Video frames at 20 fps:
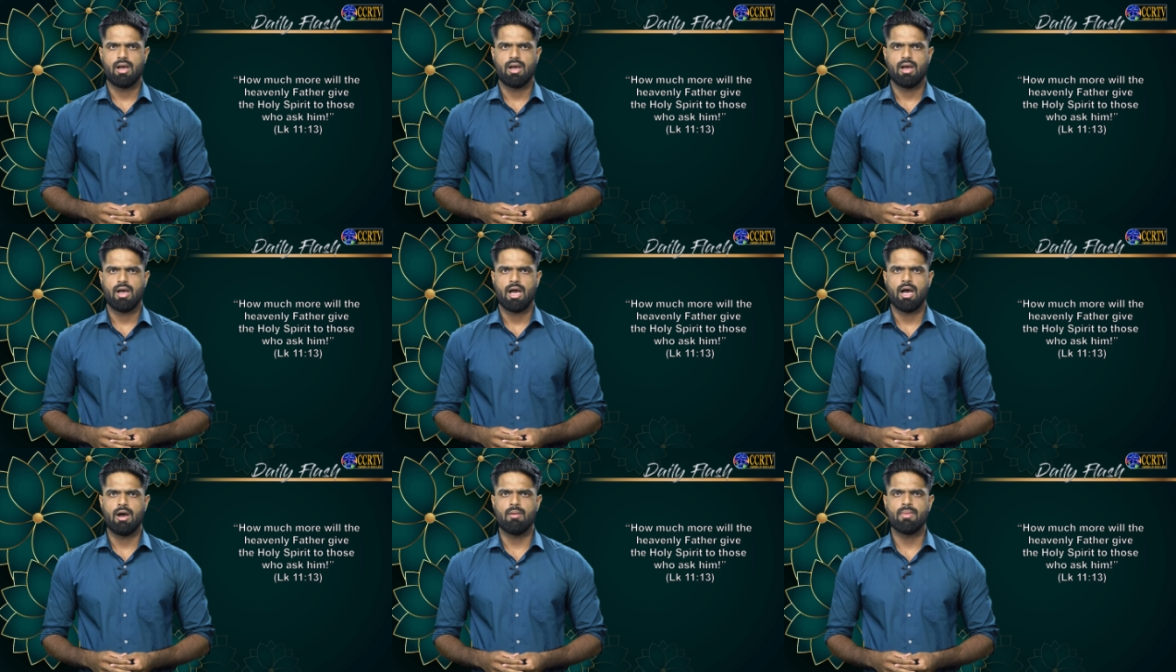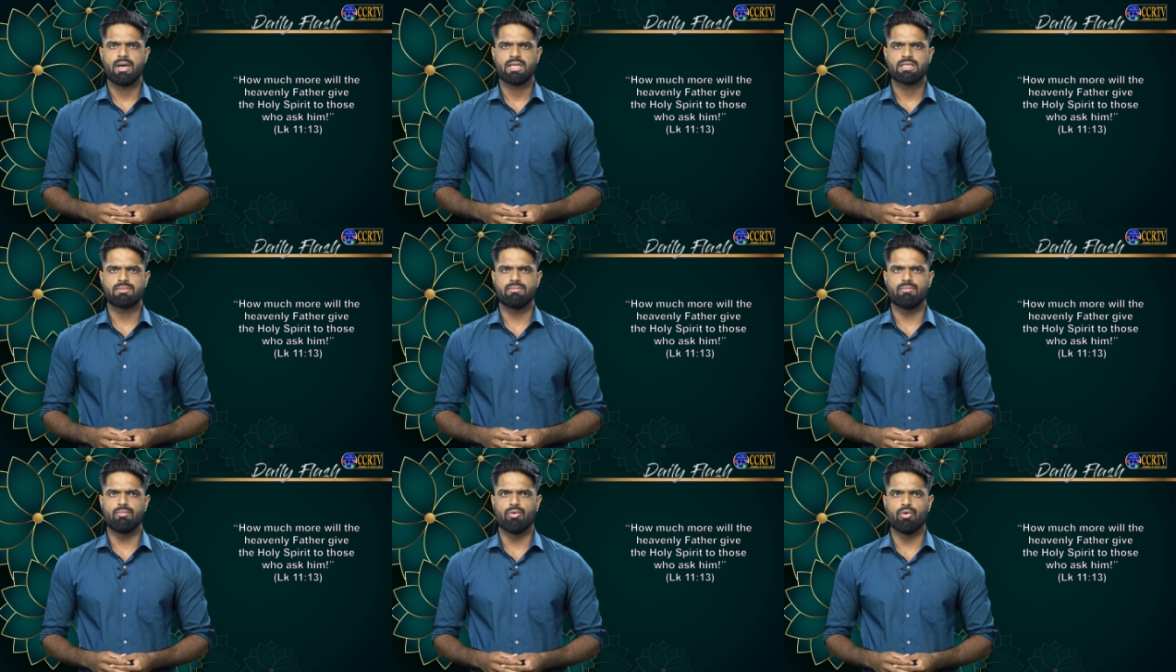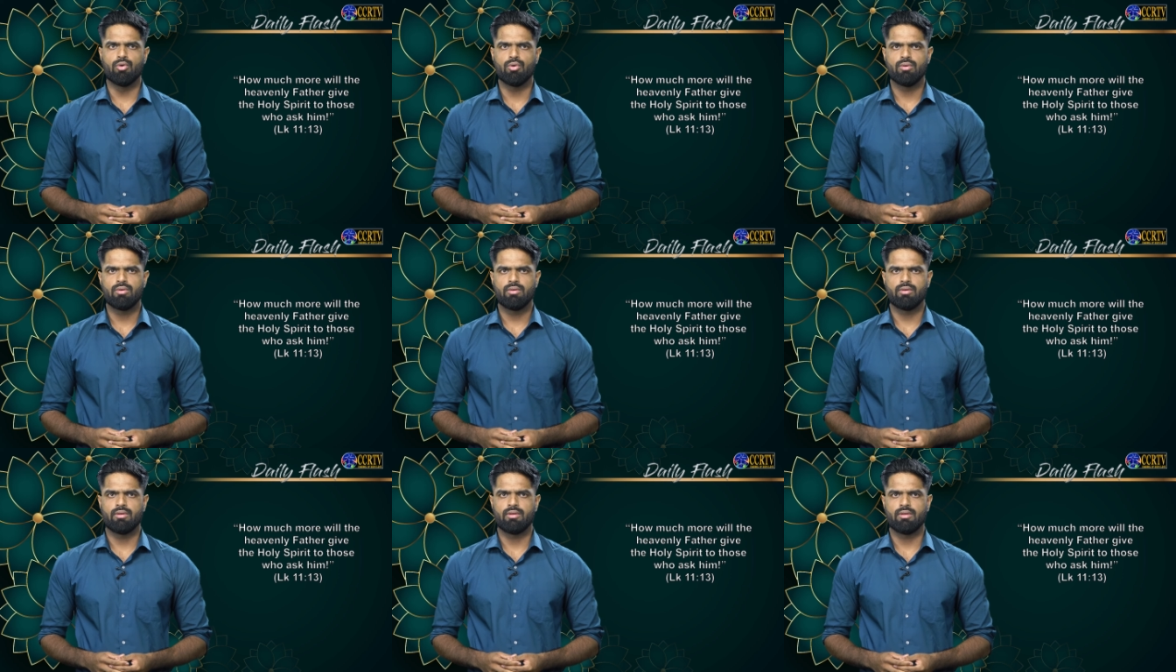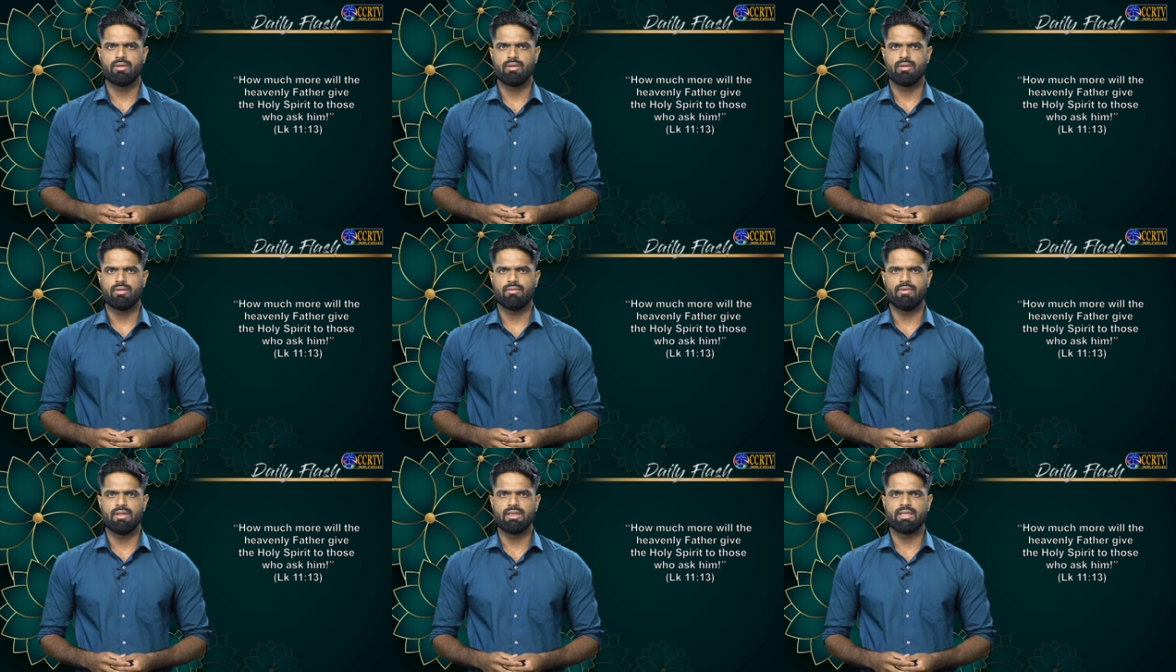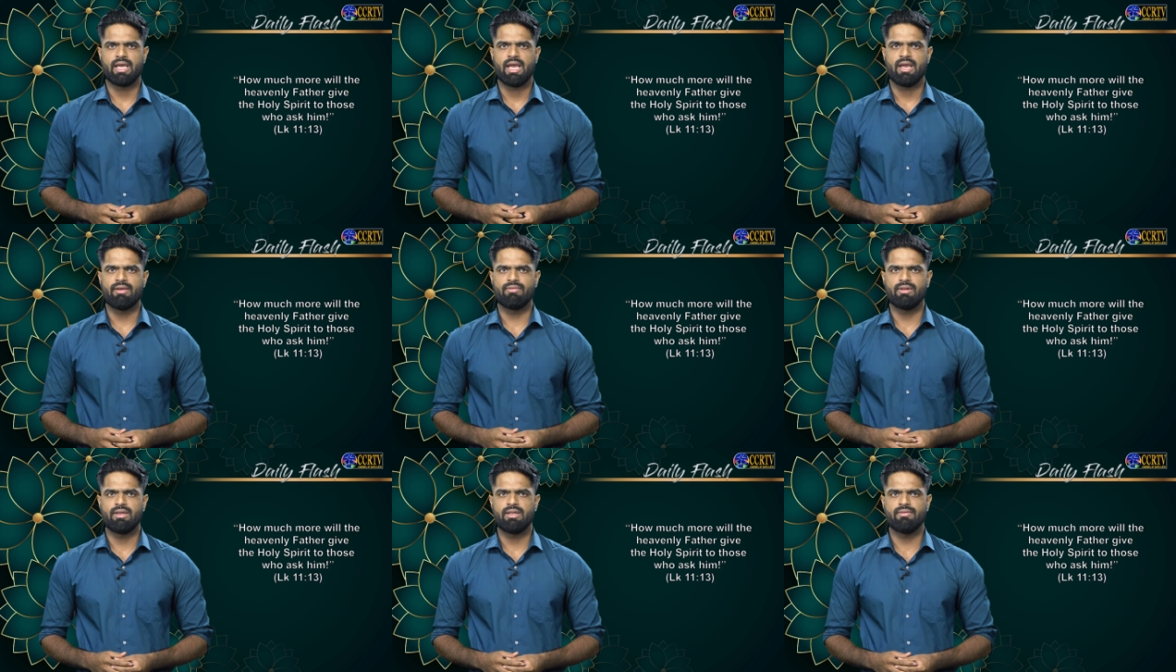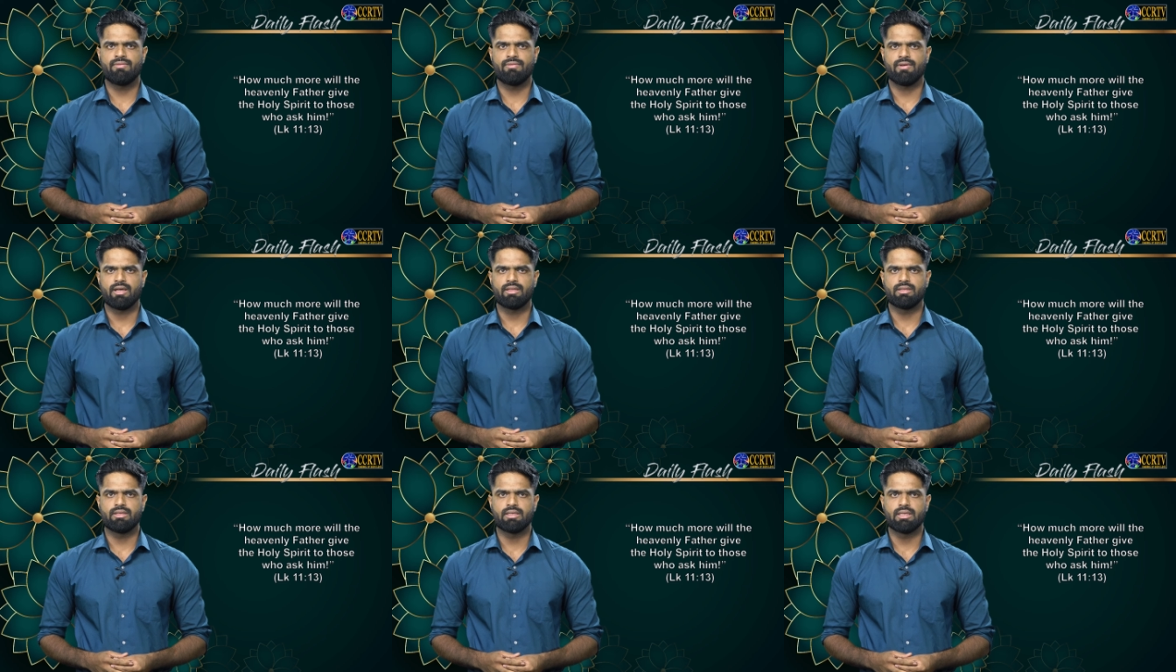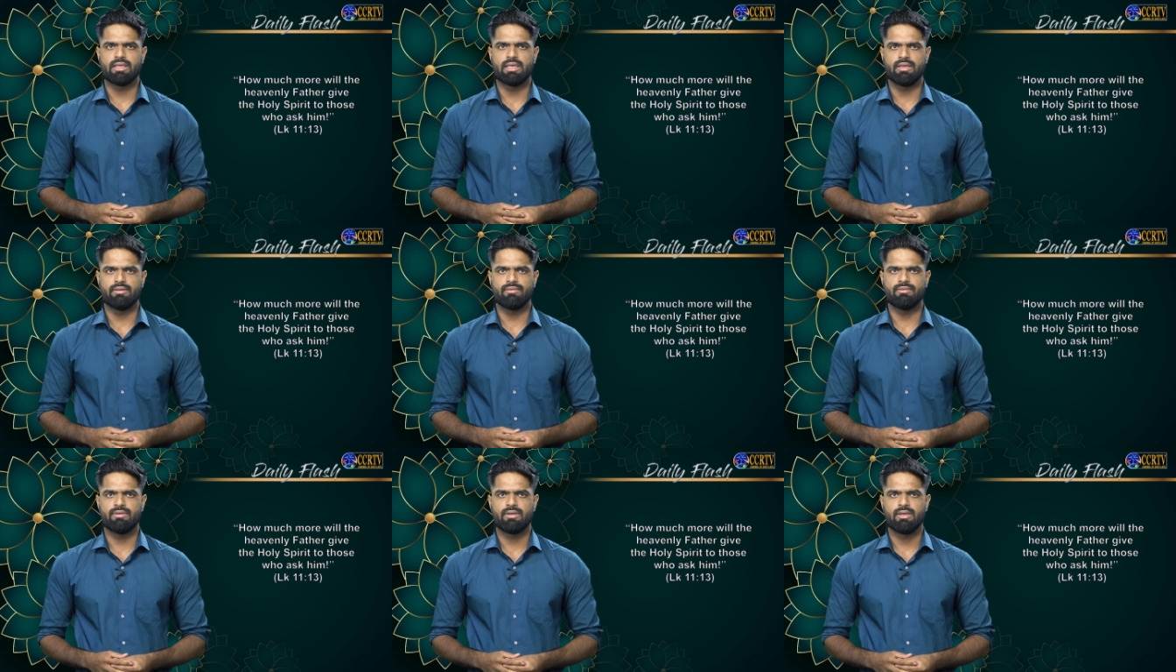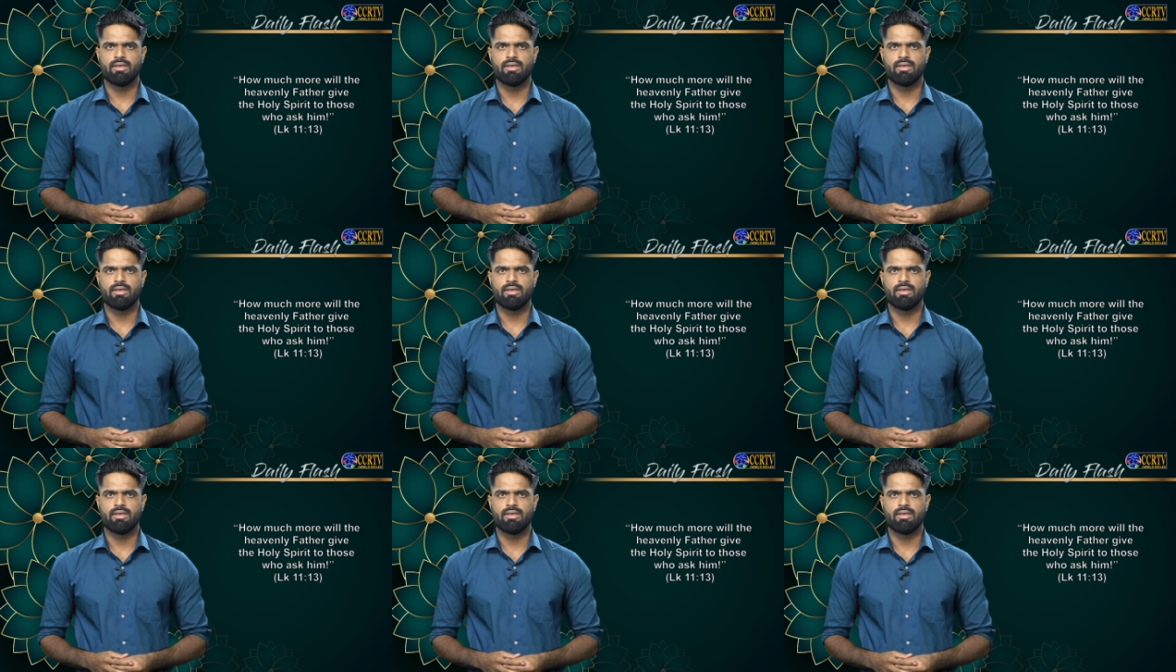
How much more will the Heavenly Father give